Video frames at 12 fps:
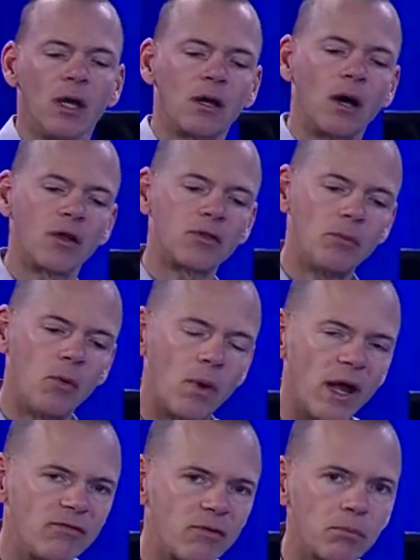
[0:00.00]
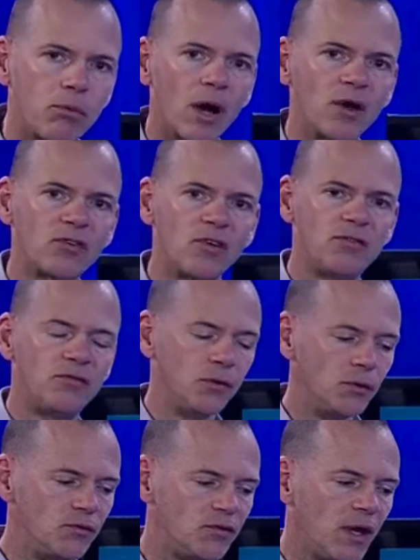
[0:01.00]
Got them away from processed
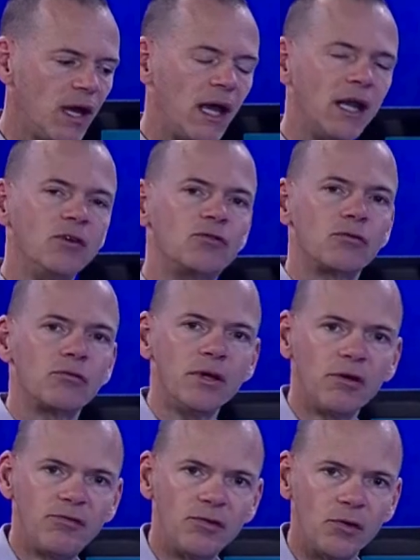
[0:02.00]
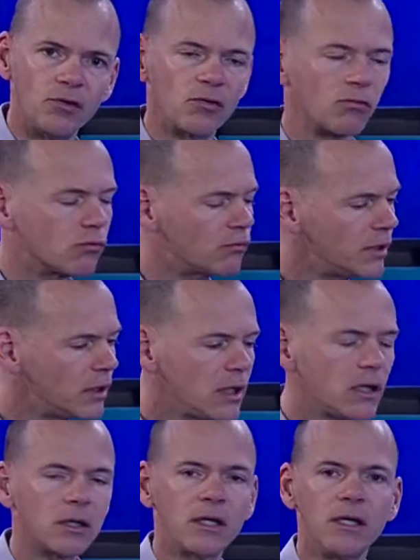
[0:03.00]
foods and into real foods, really
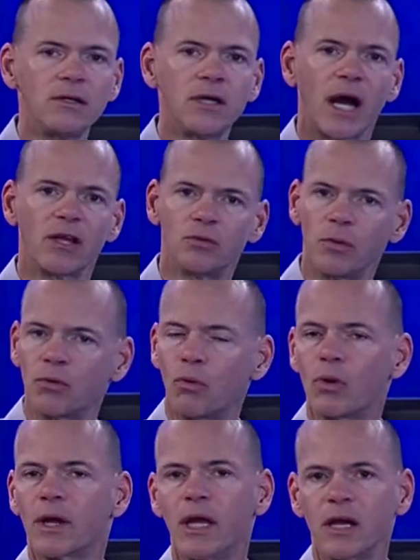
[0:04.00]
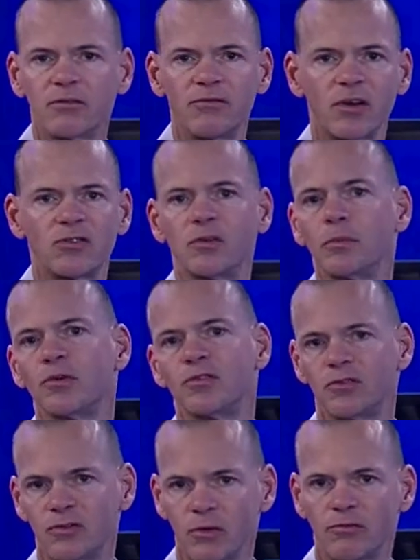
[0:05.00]
clean diets with organic vegetables
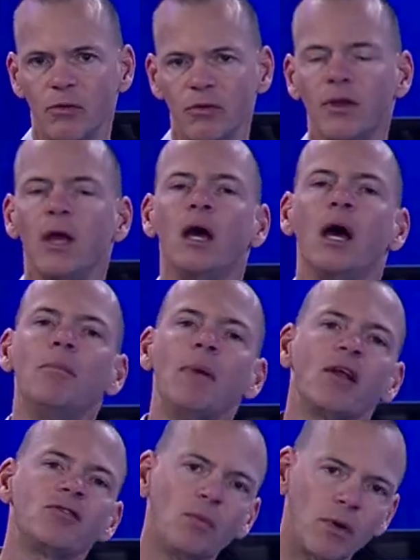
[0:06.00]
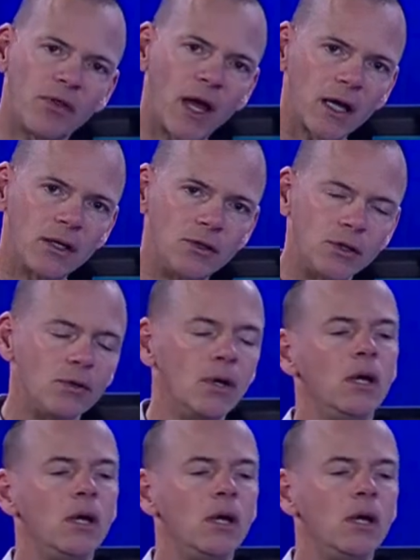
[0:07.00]
and so forth. Imagine what that can do.